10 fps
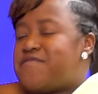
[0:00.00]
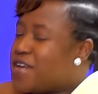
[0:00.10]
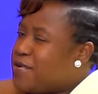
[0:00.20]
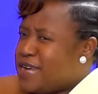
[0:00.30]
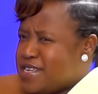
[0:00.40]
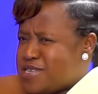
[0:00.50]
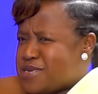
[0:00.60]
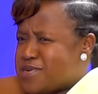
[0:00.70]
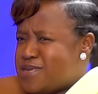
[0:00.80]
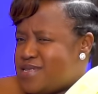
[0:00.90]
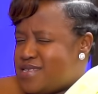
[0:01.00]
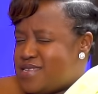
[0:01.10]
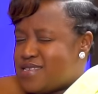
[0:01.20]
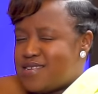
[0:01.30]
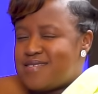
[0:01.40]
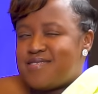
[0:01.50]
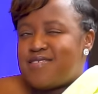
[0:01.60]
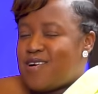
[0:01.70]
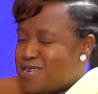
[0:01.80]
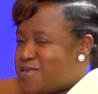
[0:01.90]
Very chilled,
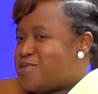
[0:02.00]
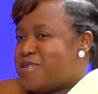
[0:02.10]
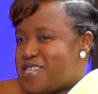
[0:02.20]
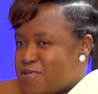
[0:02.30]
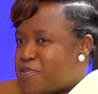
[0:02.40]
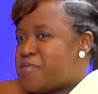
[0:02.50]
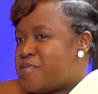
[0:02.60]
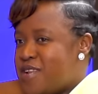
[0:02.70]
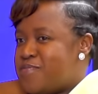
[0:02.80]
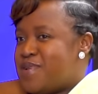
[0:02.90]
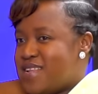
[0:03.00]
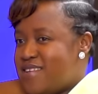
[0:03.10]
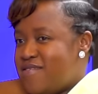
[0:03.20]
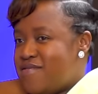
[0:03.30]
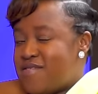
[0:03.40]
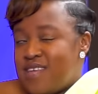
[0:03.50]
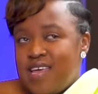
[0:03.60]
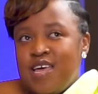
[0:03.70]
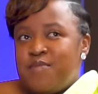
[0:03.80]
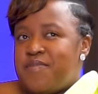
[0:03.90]
contrary to popular belief.
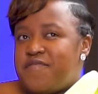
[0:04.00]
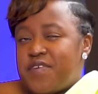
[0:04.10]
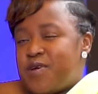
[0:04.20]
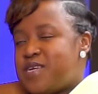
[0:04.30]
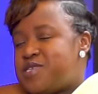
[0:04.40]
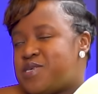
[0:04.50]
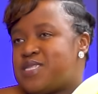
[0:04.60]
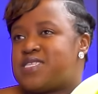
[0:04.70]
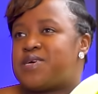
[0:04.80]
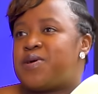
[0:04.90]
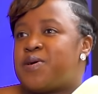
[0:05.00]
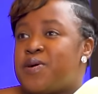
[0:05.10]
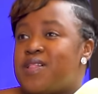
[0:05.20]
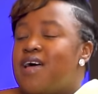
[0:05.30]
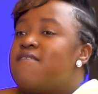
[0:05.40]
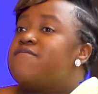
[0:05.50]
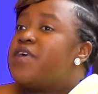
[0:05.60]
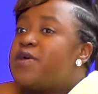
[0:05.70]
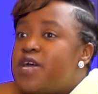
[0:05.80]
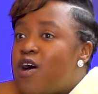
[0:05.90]
A very chilled girl,
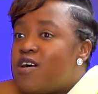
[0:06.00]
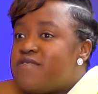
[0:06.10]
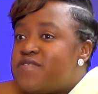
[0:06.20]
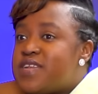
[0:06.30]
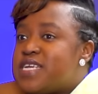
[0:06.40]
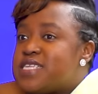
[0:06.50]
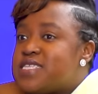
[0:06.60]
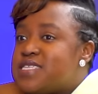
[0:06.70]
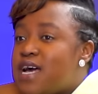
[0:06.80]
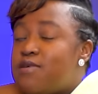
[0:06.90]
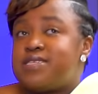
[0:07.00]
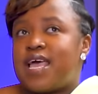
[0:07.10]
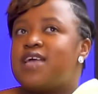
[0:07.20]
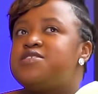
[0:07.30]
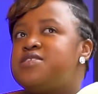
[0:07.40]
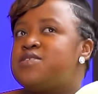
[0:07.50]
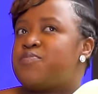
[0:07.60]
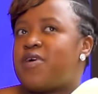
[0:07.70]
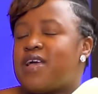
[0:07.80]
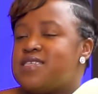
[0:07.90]
very confident. I was actually
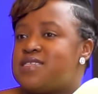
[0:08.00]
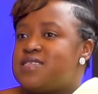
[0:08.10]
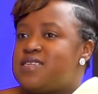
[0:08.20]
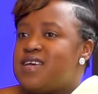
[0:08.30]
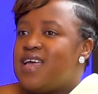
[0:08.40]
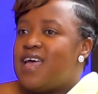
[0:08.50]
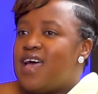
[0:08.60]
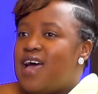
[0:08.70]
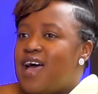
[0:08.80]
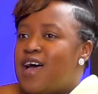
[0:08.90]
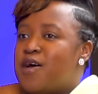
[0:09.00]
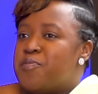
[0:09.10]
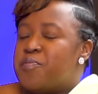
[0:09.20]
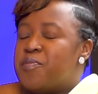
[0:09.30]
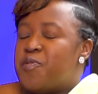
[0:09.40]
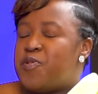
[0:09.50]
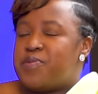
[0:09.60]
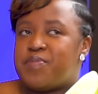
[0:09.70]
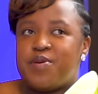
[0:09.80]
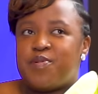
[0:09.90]
surprised
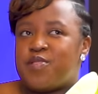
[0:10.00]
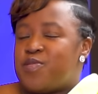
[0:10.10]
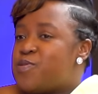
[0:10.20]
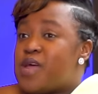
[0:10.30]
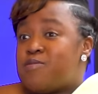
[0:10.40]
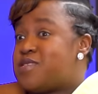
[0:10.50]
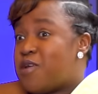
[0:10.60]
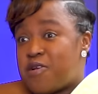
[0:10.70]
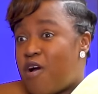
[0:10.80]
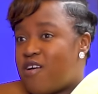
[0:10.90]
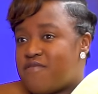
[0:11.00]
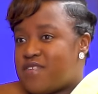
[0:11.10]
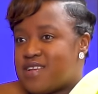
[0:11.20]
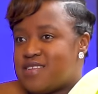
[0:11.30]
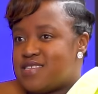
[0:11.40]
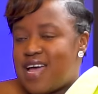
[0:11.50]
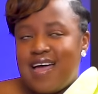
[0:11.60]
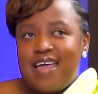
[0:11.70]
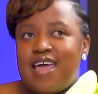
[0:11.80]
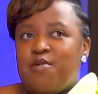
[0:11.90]
when people thought I was not confident.
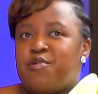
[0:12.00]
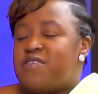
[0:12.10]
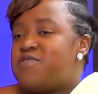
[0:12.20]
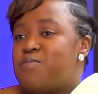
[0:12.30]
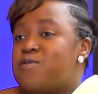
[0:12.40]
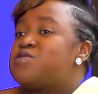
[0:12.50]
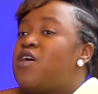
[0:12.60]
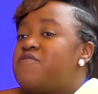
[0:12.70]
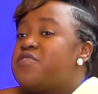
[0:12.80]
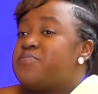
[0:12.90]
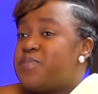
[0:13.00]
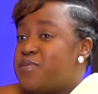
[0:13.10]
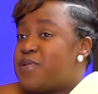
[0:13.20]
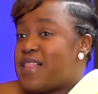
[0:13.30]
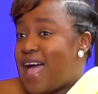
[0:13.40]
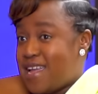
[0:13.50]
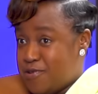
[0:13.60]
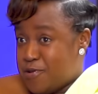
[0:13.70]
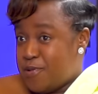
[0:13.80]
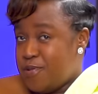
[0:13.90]
I am one of the most confident people I
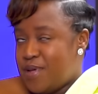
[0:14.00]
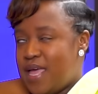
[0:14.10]
know.